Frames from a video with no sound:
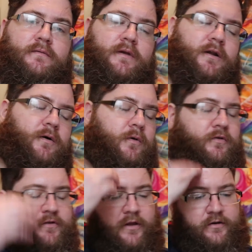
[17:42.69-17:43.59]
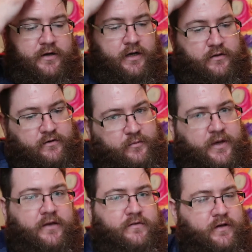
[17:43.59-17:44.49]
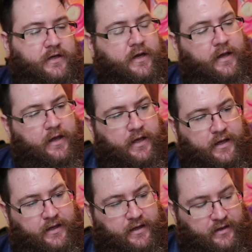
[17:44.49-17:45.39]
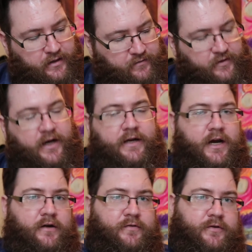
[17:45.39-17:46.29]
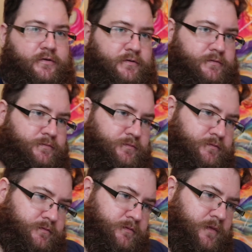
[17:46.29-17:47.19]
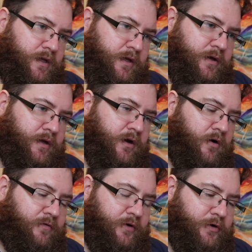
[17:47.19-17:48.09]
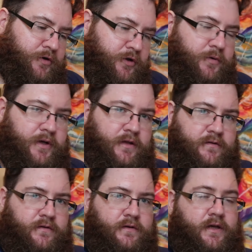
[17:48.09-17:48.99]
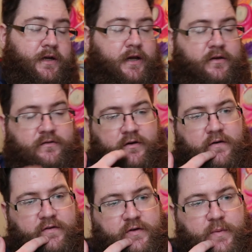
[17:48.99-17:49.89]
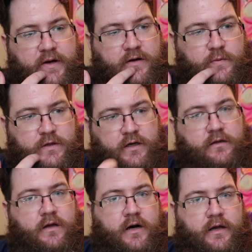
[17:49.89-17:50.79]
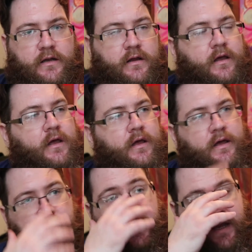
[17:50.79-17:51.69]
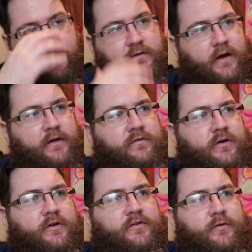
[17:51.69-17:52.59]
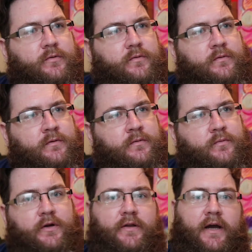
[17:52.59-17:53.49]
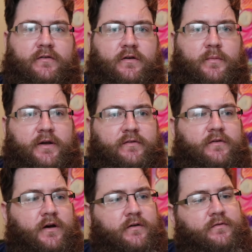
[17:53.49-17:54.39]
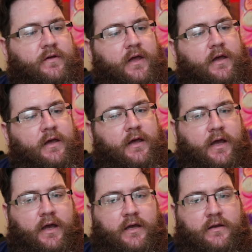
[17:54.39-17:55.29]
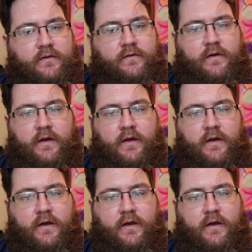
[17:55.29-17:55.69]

all those other colors. Because if you're not careful, you can overdo it. And I used to overdo my artwork a lot. And I've learned to relax on my stuff and,